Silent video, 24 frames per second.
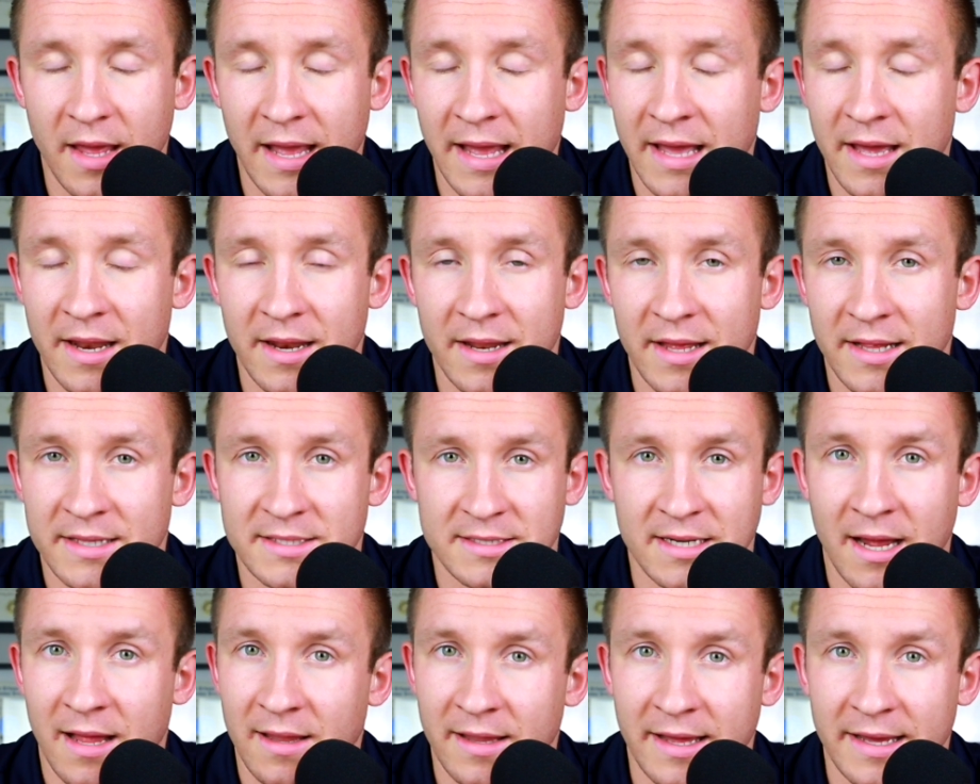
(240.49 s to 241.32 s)
And
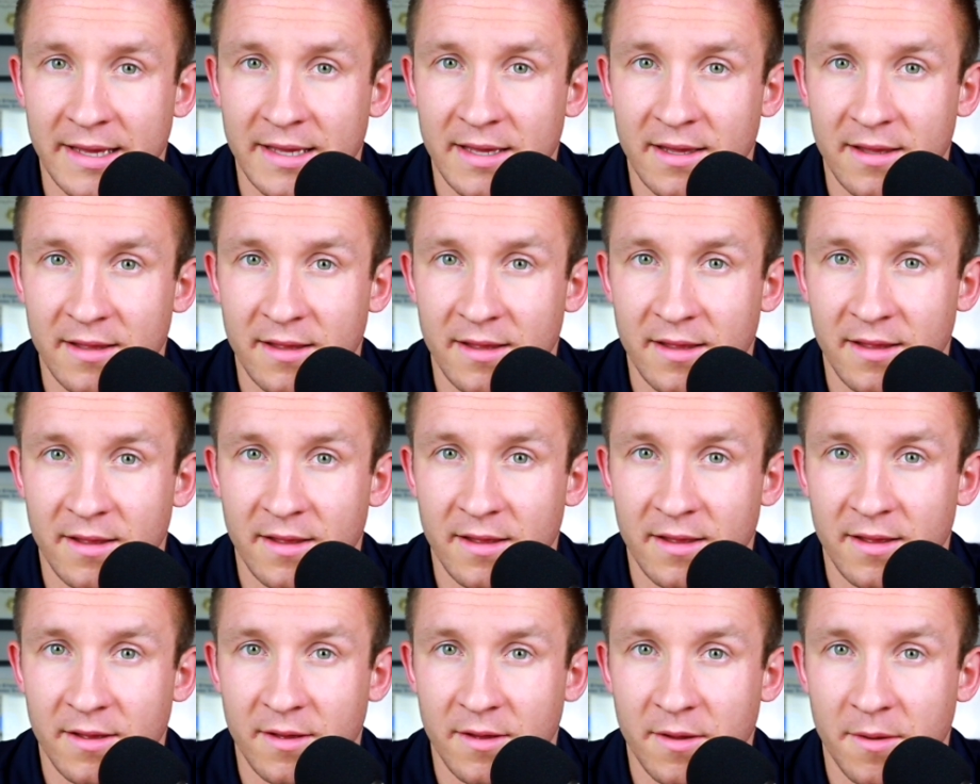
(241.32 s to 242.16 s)
it's not like
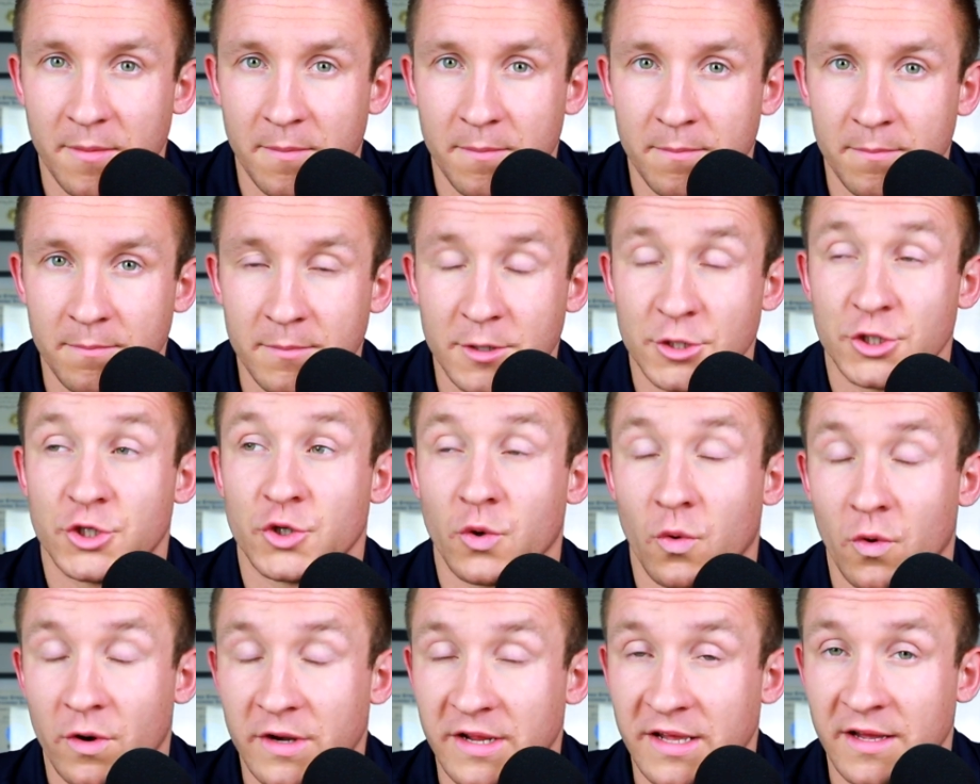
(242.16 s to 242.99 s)

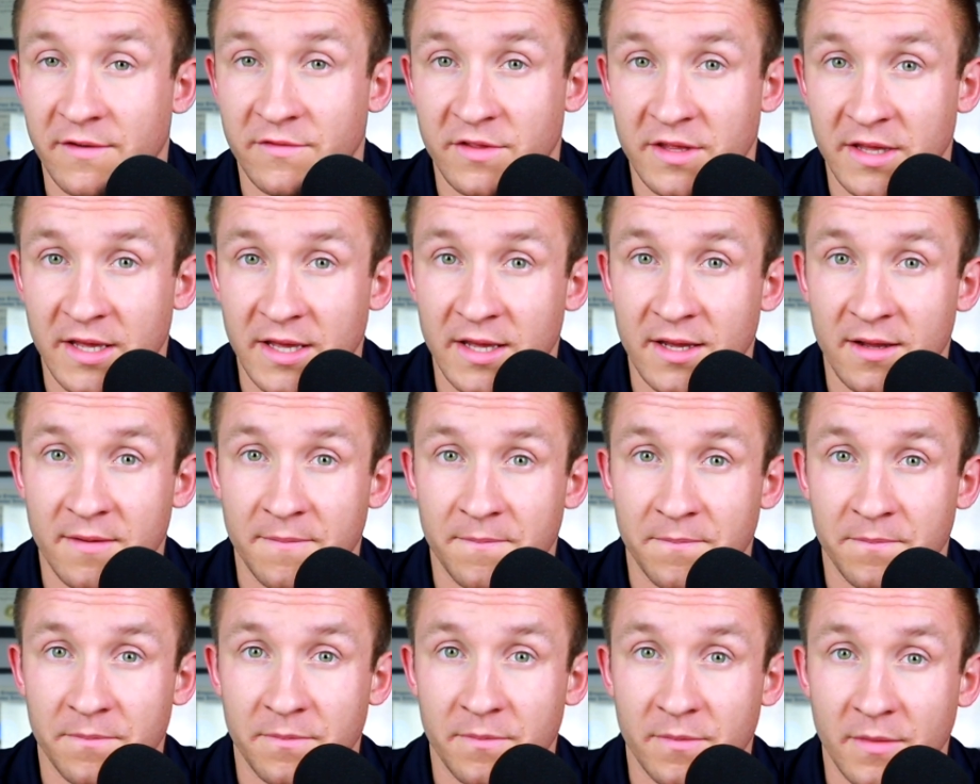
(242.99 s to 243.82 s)
majority of the
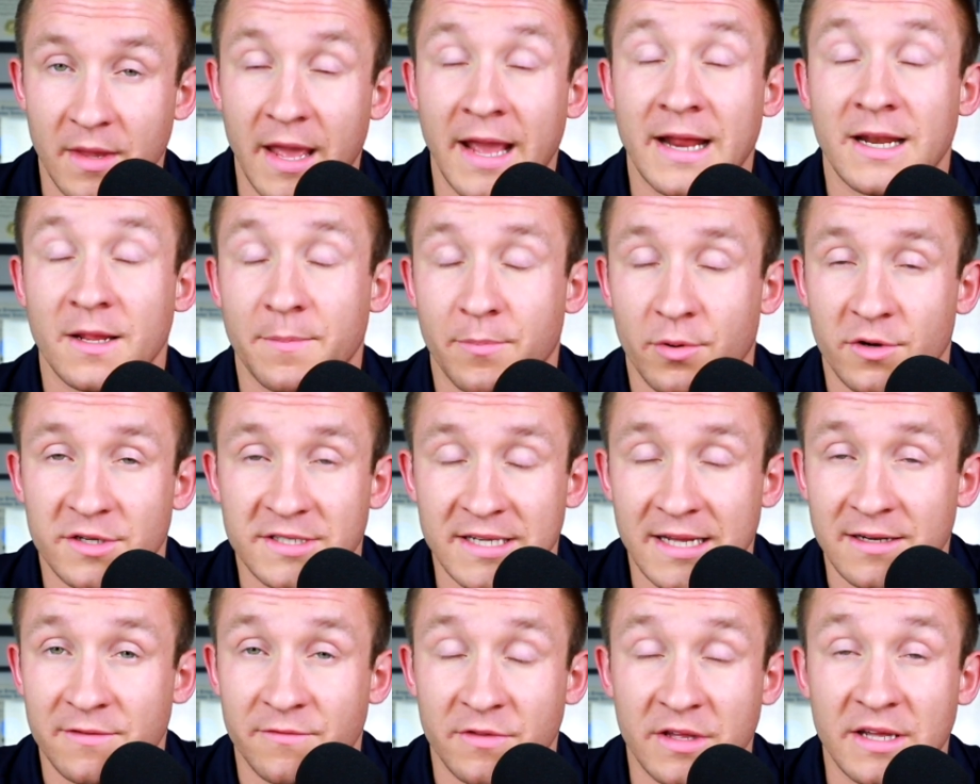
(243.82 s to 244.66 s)
eighty
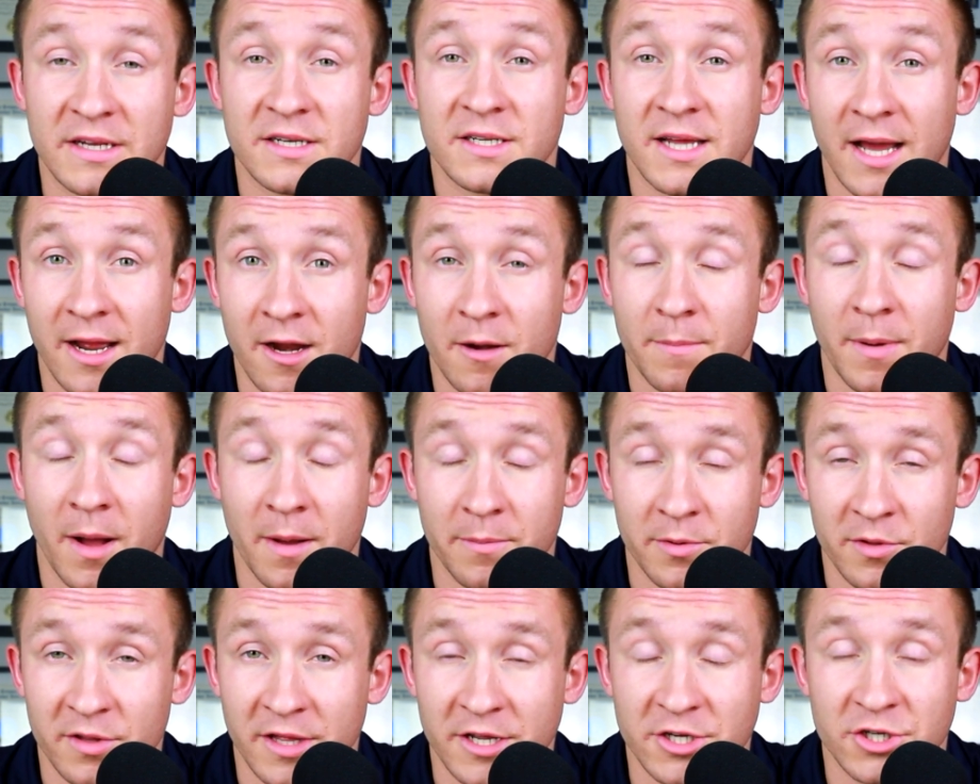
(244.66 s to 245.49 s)
percent of the entire
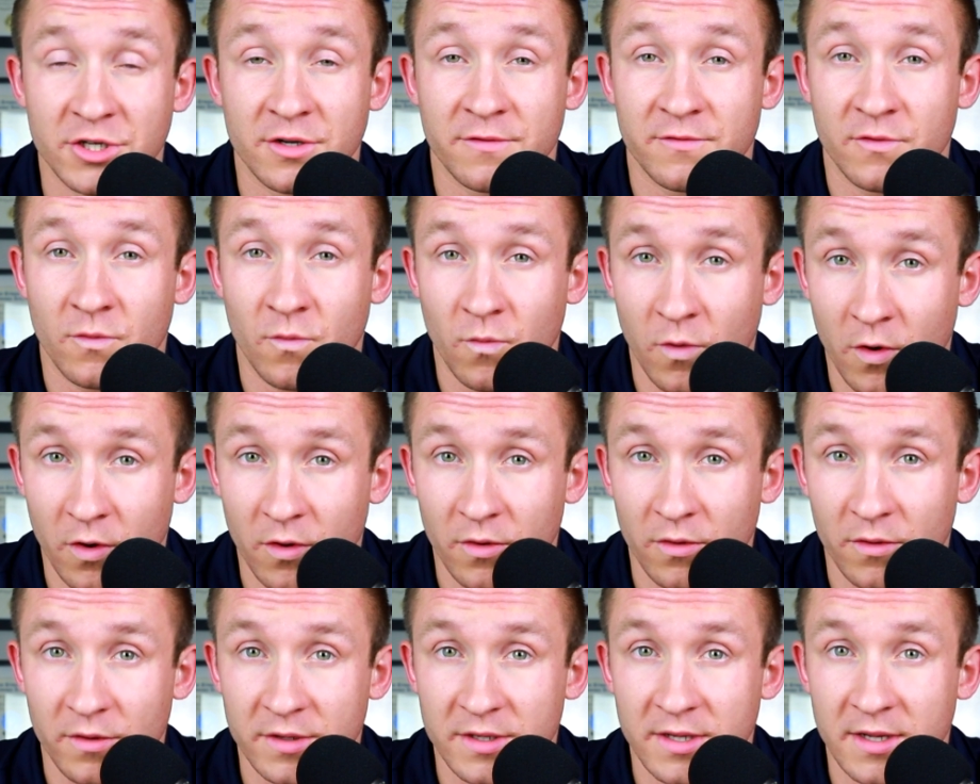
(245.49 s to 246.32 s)
population of the
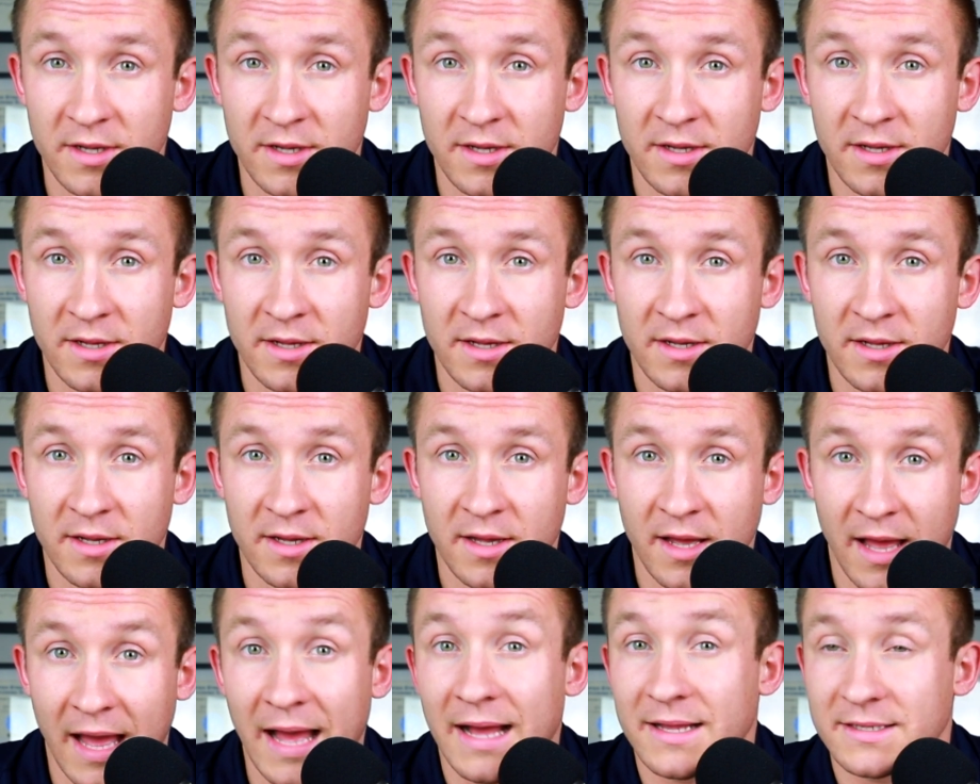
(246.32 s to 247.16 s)
world
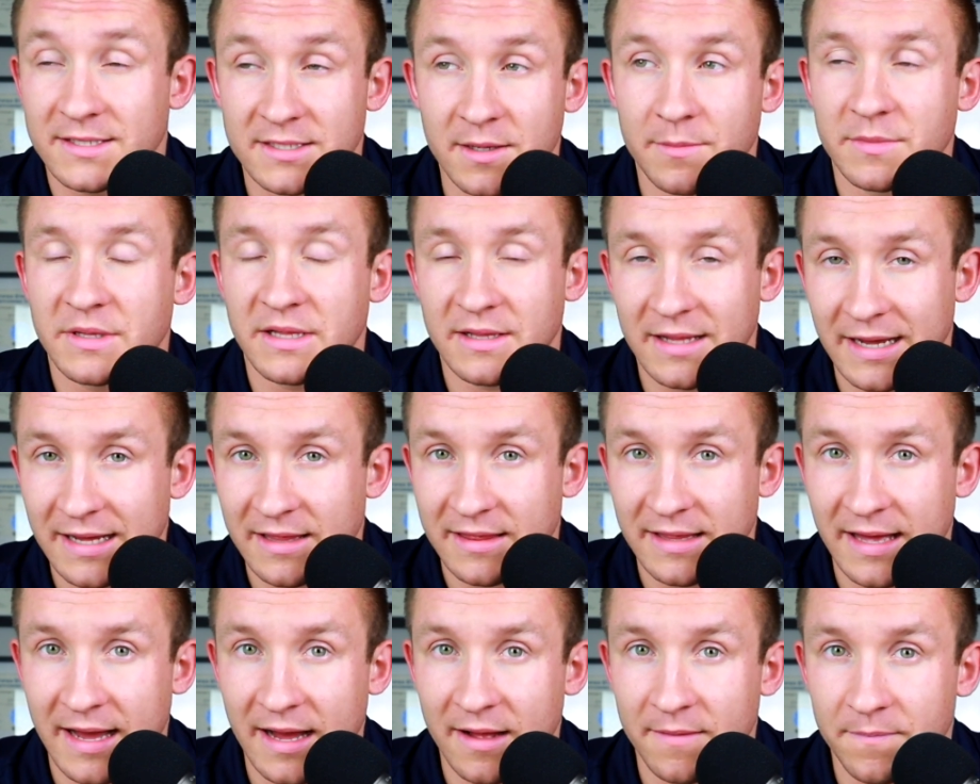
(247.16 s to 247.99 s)
has something
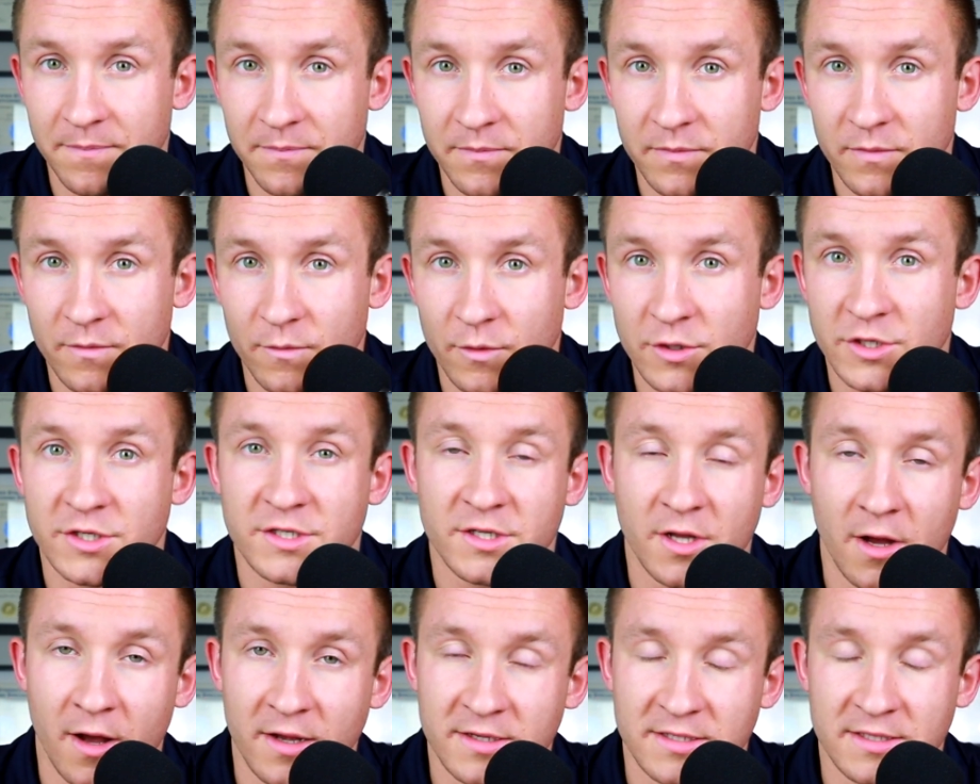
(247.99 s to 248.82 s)
like that, which is
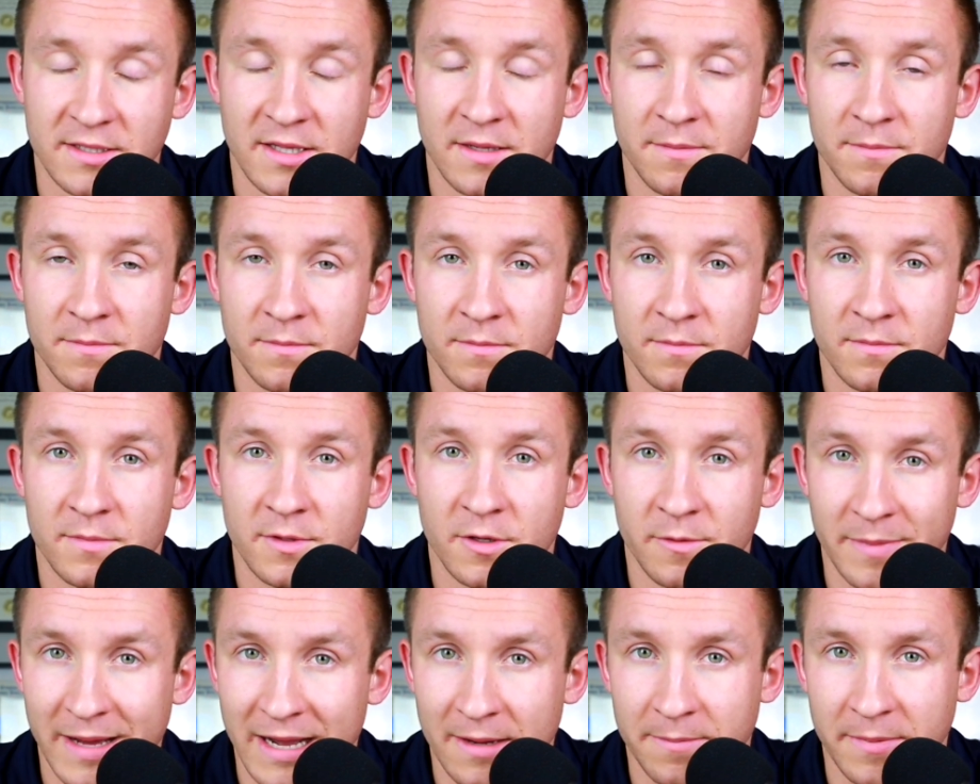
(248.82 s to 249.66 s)
causing them
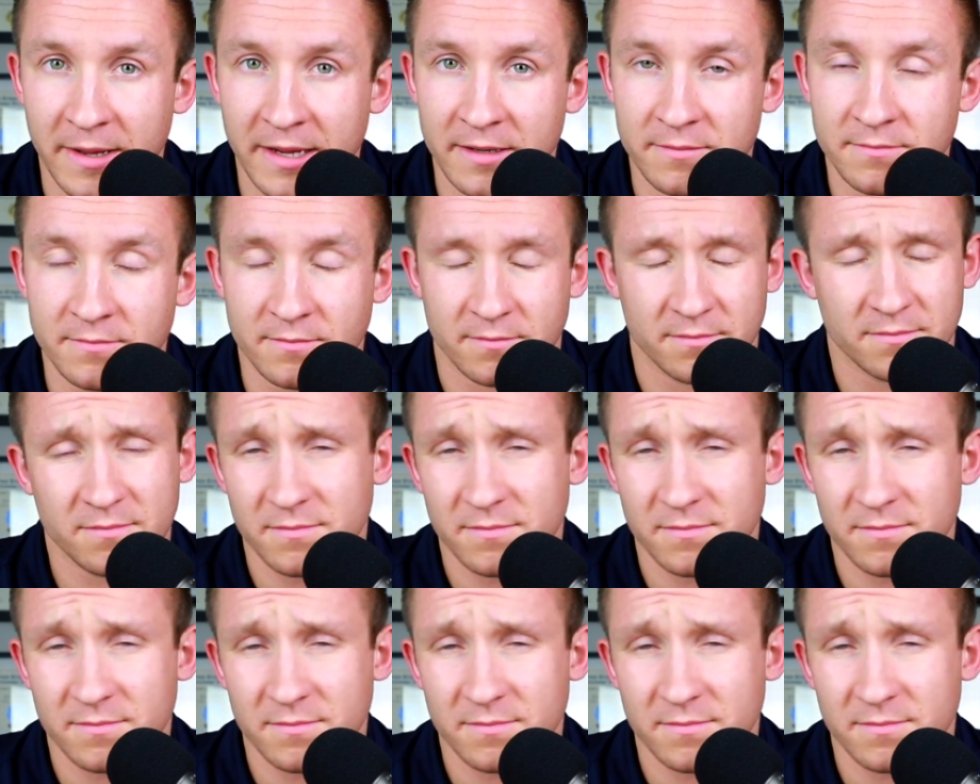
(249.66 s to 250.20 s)
low back pain.